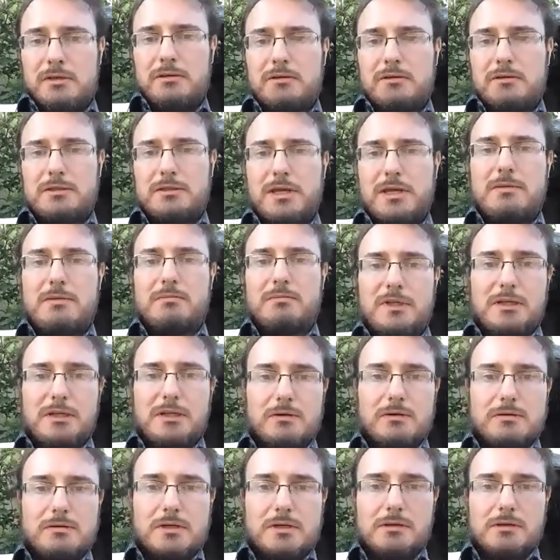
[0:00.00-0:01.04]
the same
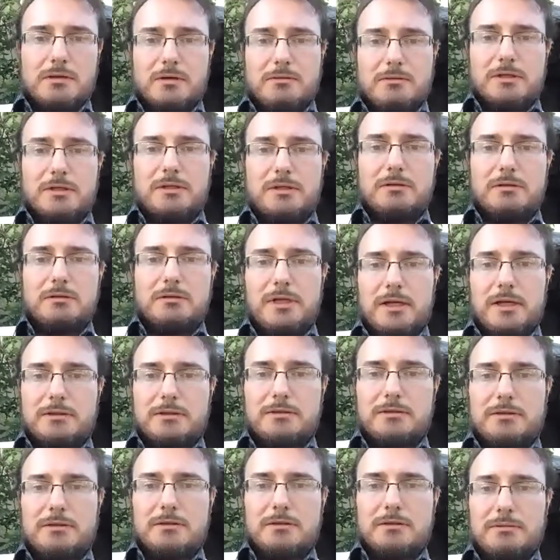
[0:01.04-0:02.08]
neo-colonial
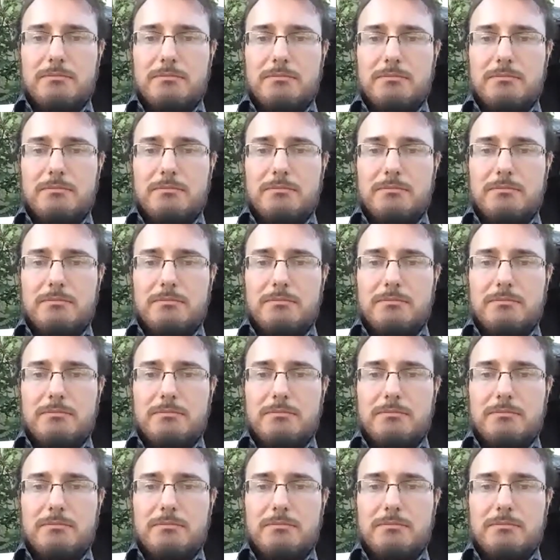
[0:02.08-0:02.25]
nexus.